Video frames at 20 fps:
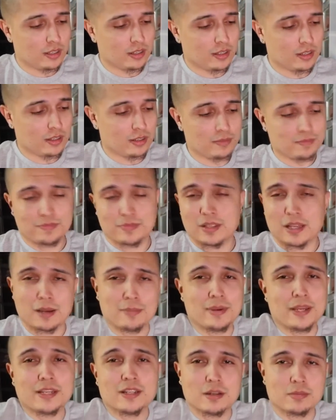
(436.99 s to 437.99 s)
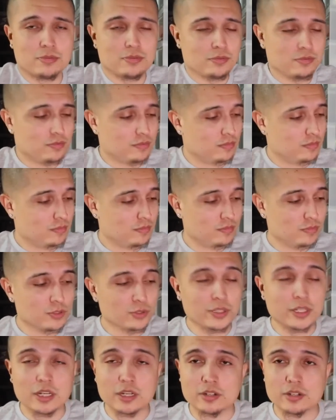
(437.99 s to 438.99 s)
I paid double,
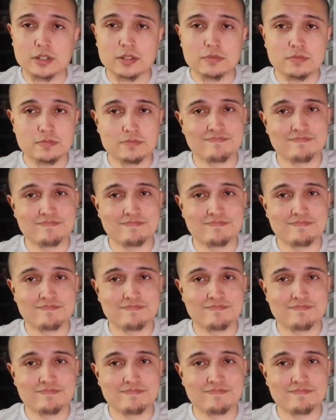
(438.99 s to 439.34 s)
$300.